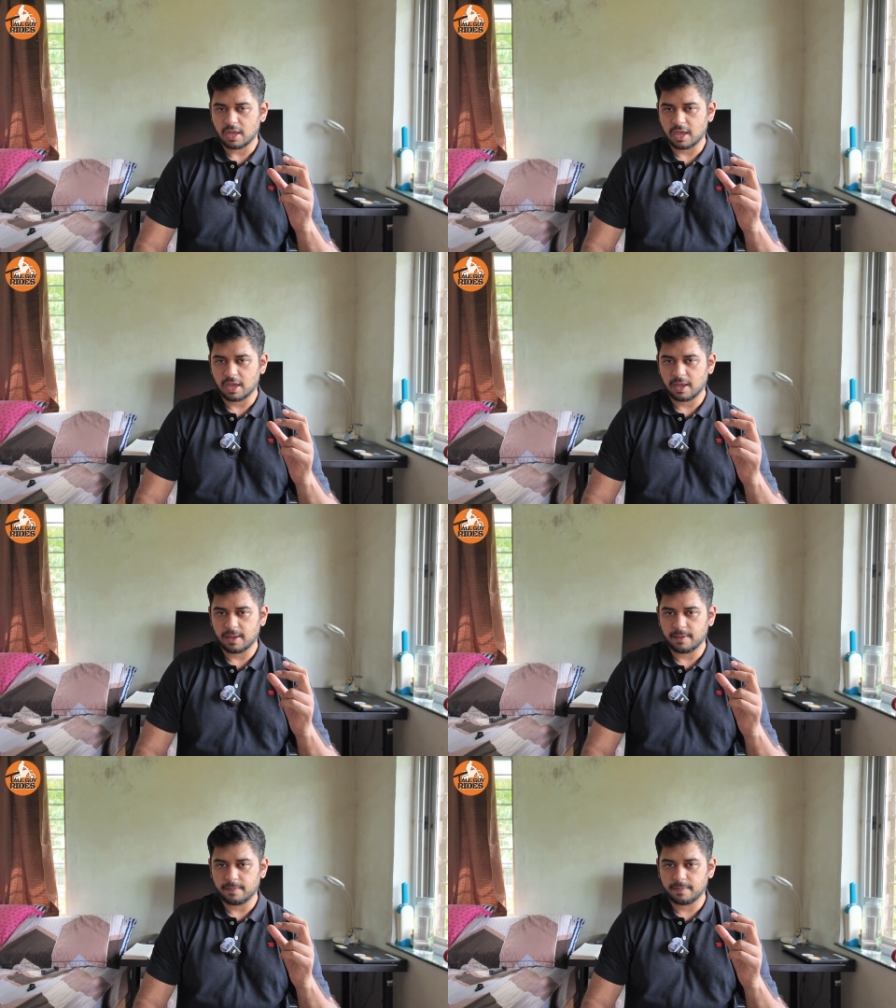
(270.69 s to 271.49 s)

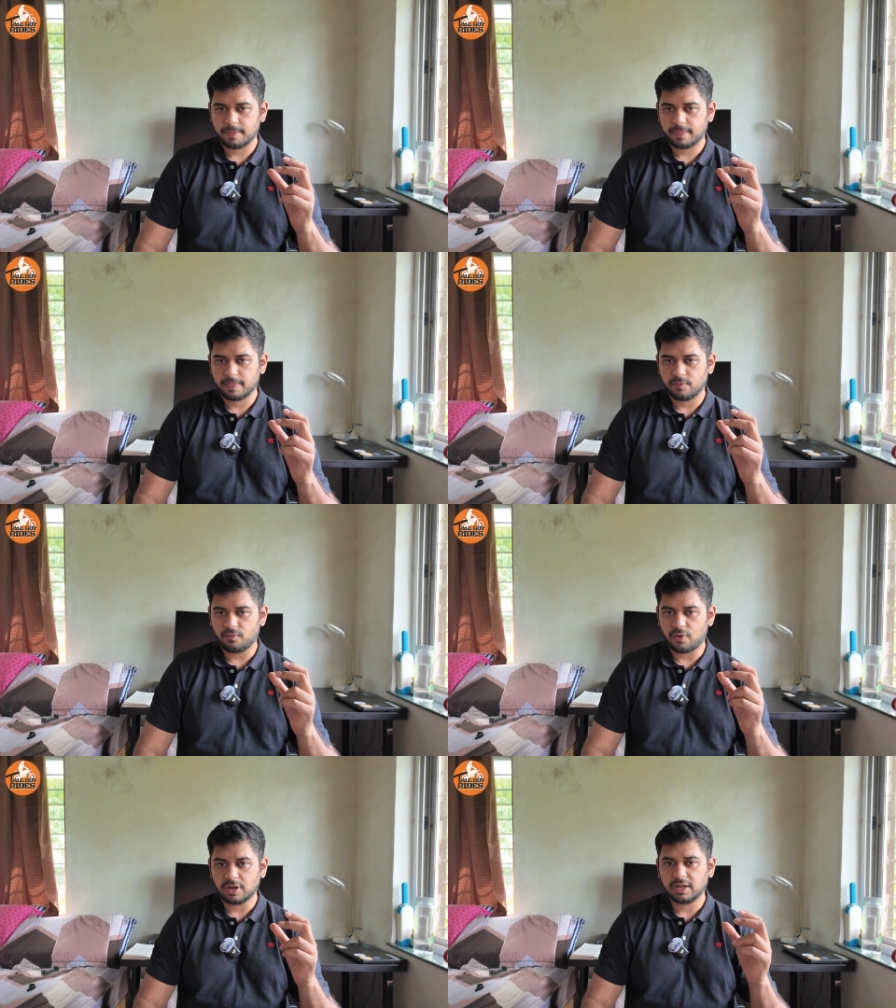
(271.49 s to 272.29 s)

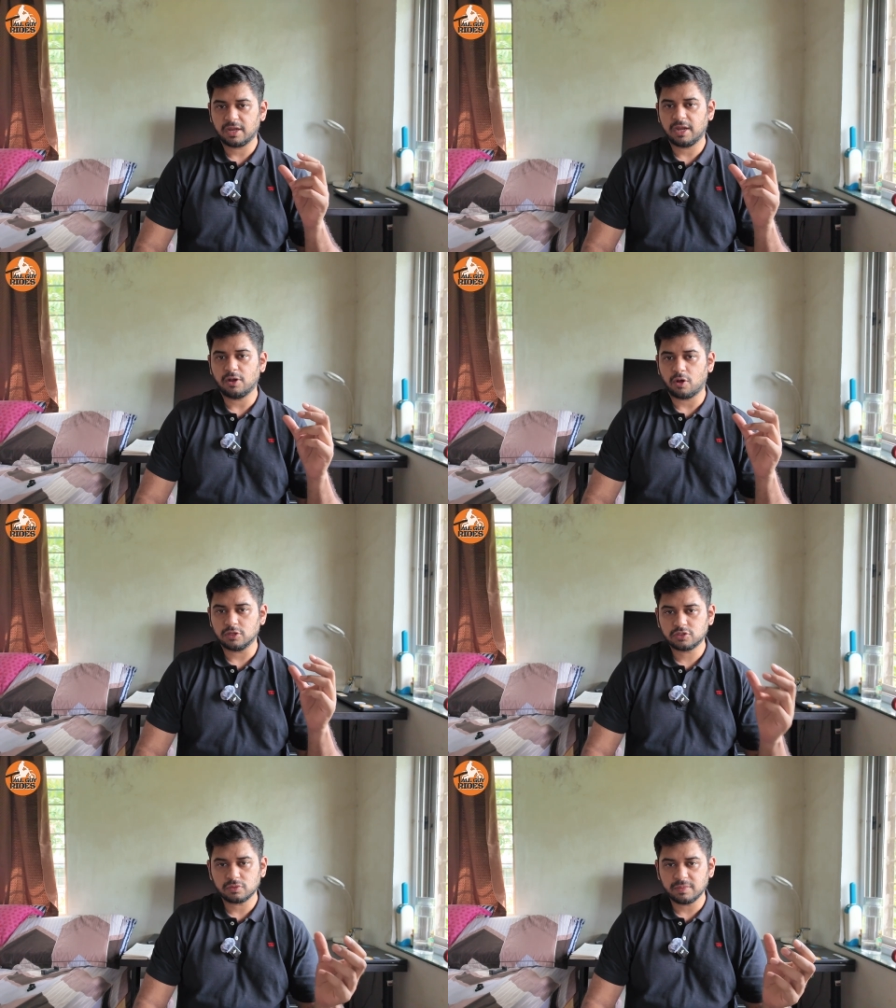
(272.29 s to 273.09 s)
What it
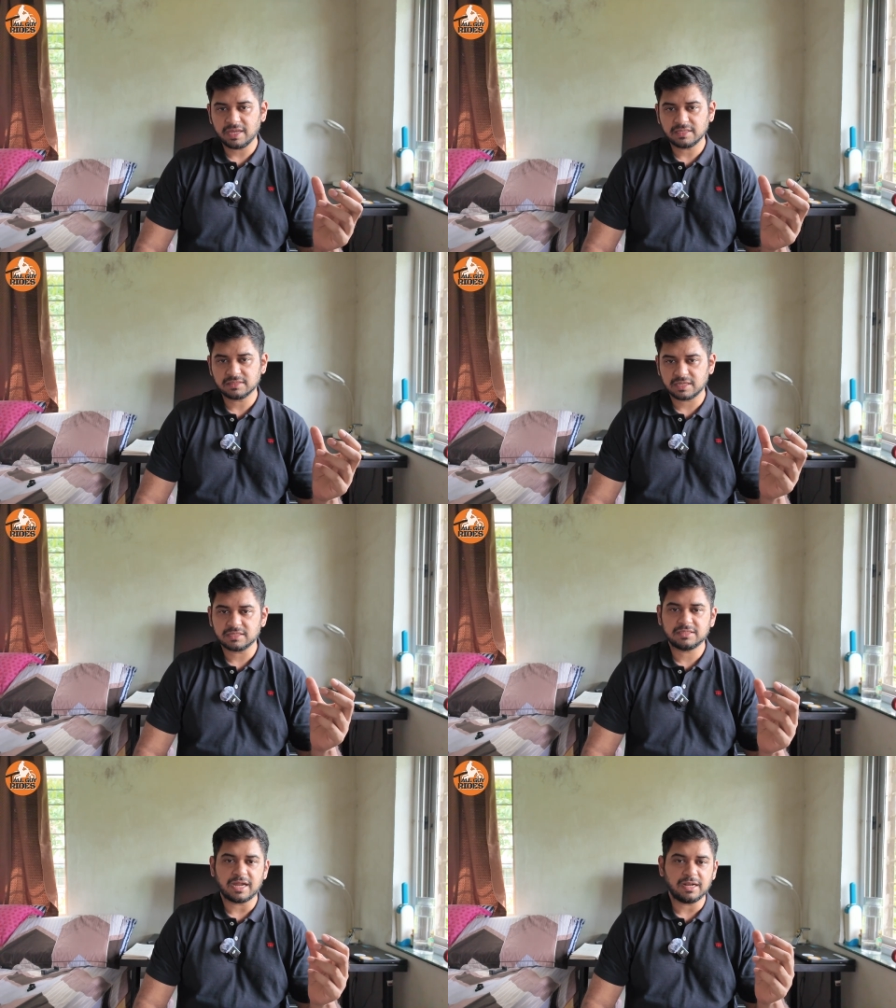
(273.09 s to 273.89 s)
also means
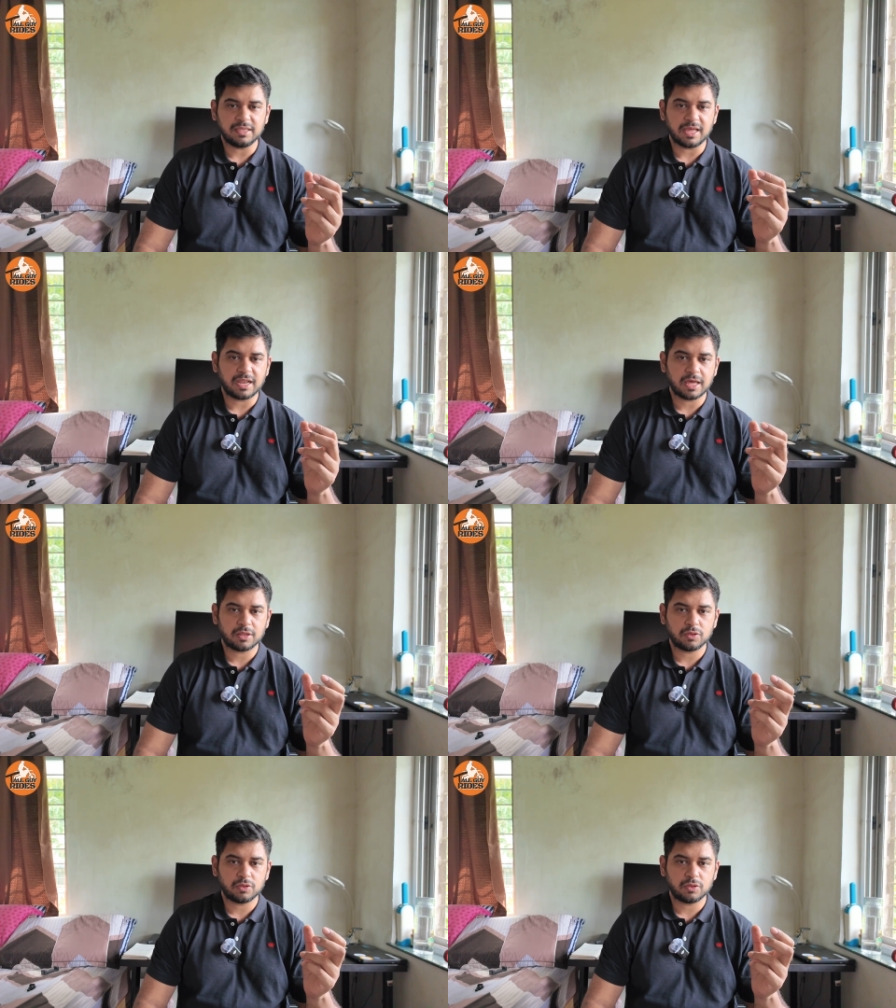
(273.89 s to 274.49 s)
is that there are